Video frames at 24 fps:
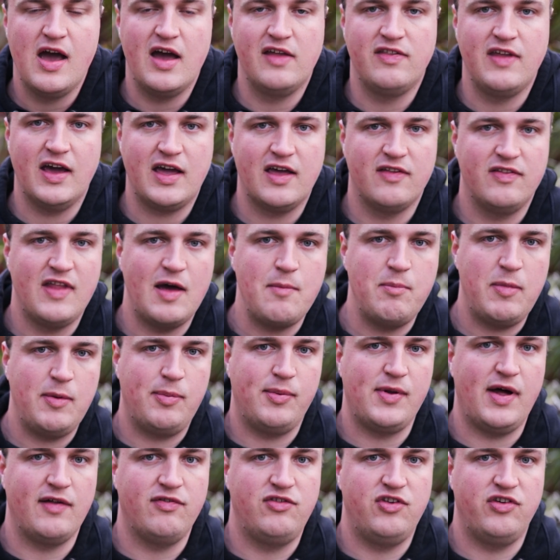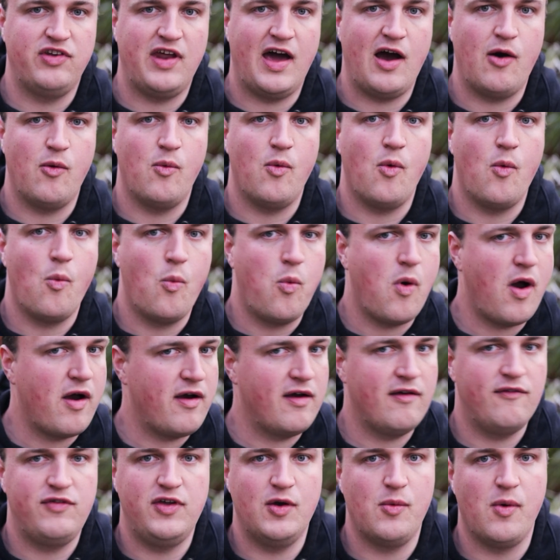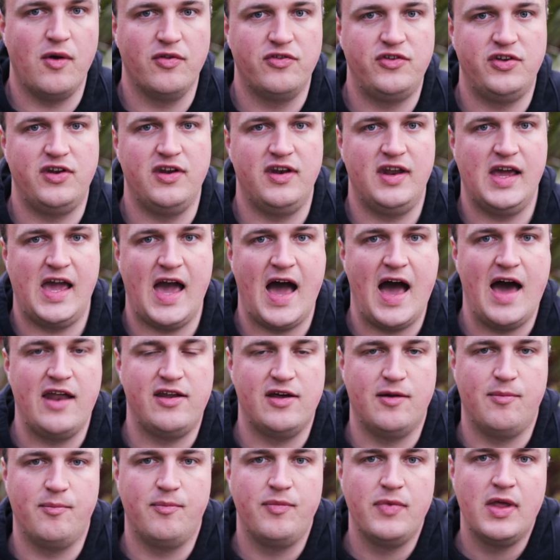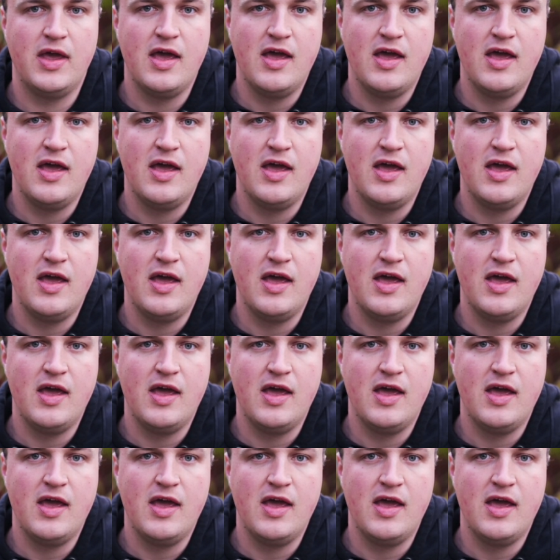and they can then be planted out wherever you want it in your garden.